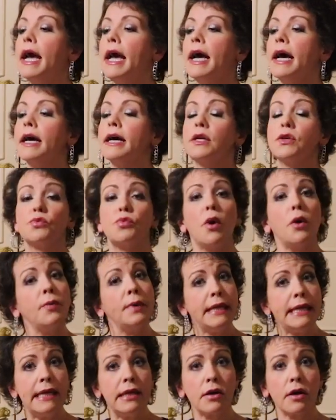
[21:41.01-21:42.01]
and what
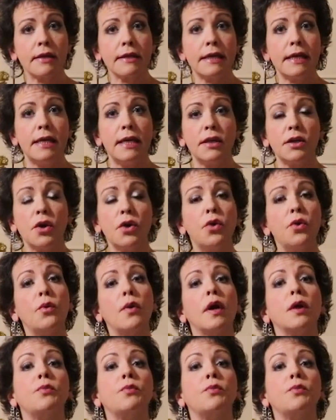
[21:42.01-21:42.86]
we eat on keto,